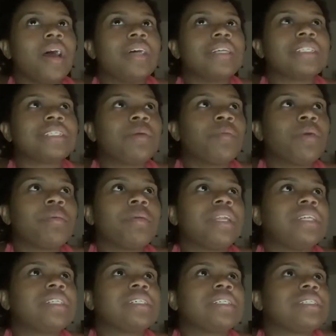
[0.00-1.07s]
some women,
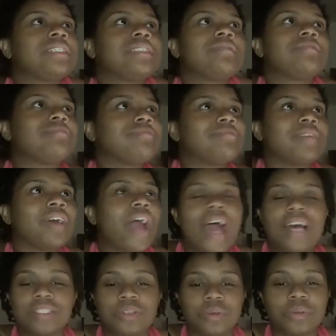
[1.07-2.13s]
they just, they're
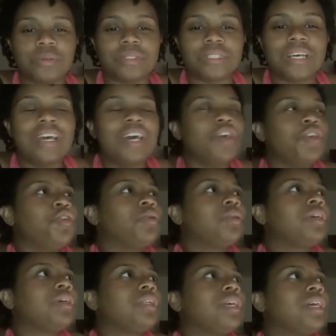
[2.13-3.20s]
assholes. You
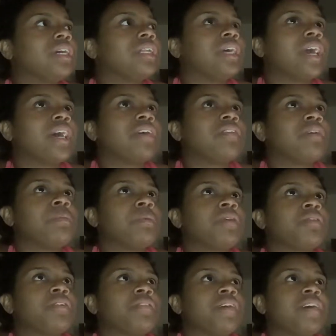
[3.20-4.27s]
literally could look at a female
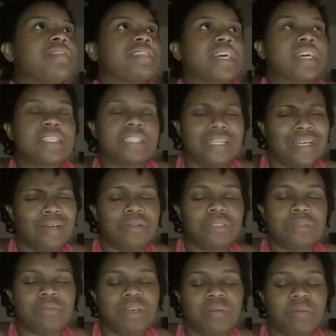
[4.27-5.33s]
for 5 seconds and they'll
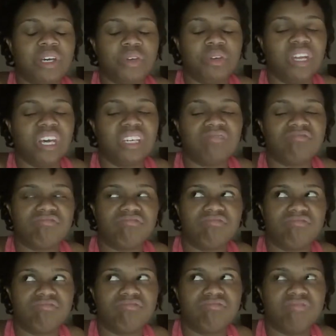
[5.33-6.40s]
just mean mug you like
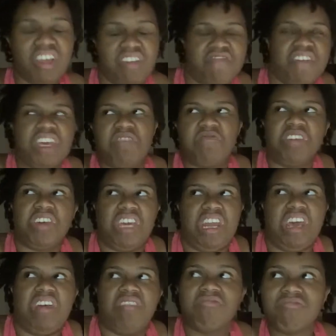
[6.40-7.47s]
you're looking
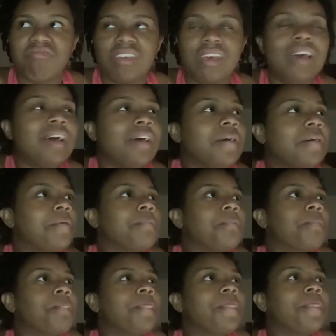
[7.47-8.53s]
at.
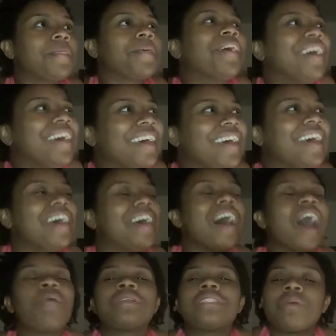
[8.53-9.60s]

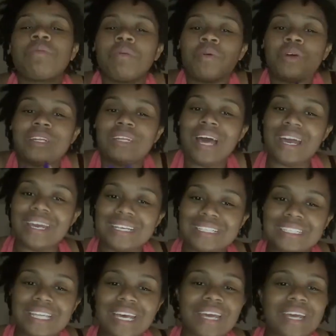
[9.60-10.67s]
I wish they were more
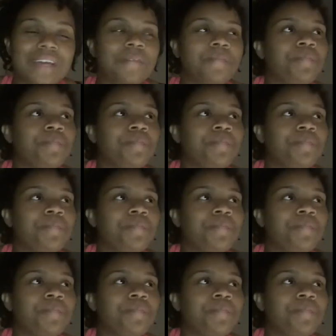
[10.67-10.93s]
nice. Like,